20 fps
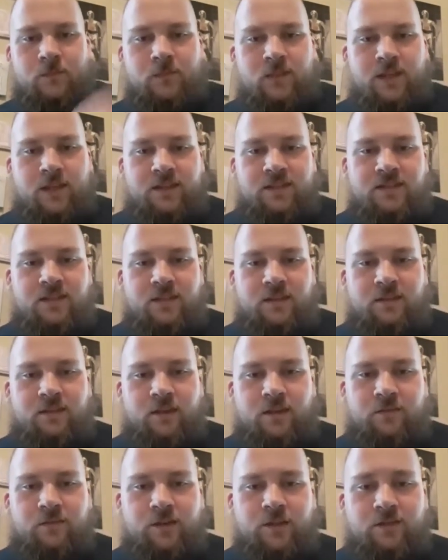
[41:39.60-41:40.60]
I see. Thank
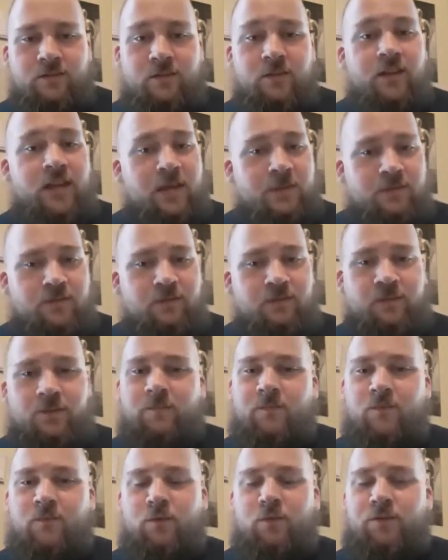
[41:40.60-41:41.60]
you for answering. Absolutely,
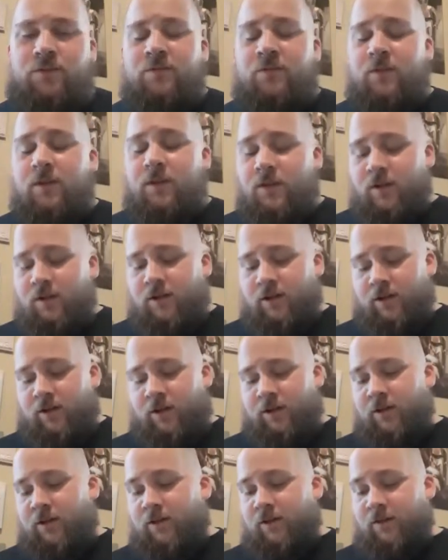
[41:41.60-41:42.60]
of course.
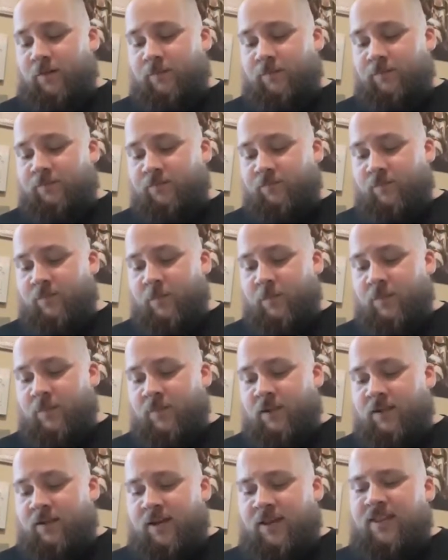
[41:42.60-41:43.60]
Um,
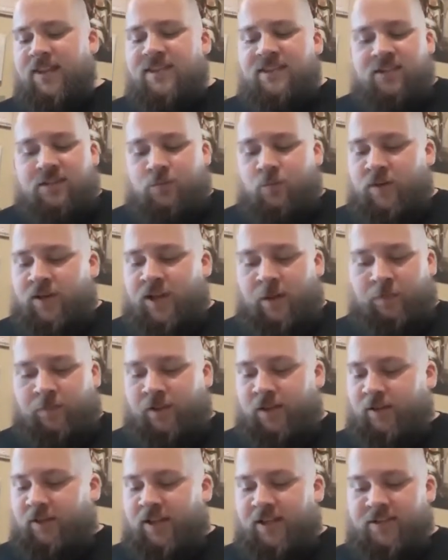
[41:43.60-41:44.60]
and that's just the way I
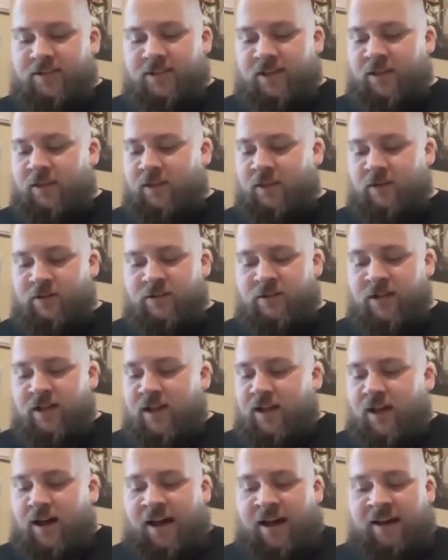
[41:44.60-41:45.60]
play it. Like I said, and
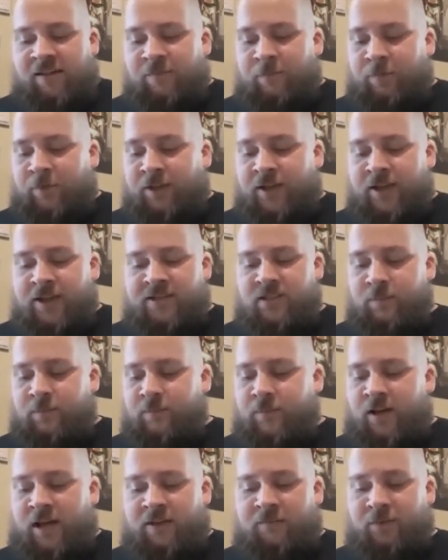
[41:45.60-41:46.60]
I've played
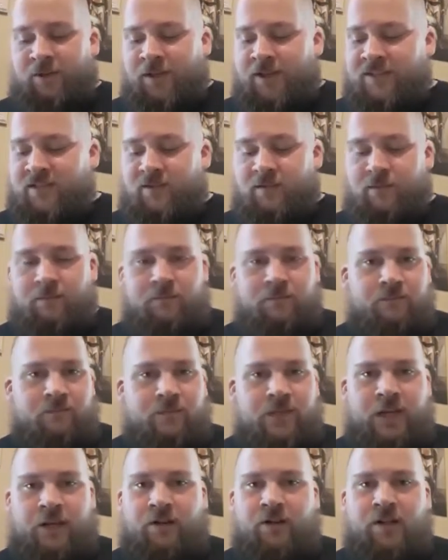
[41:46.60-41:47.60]
some
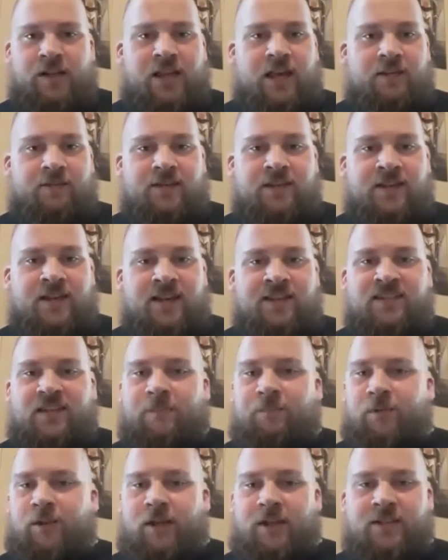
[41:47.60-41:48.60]
energy heavy decks.
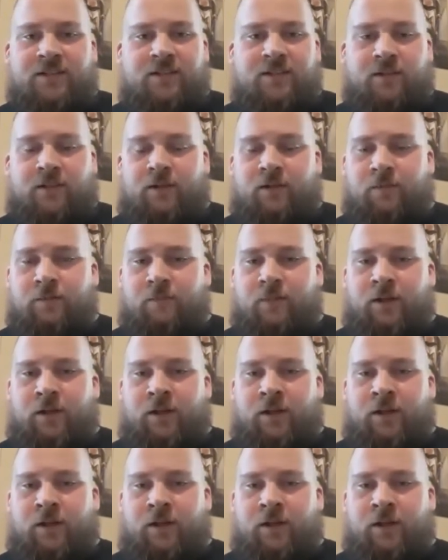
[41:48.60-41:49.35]
I've played some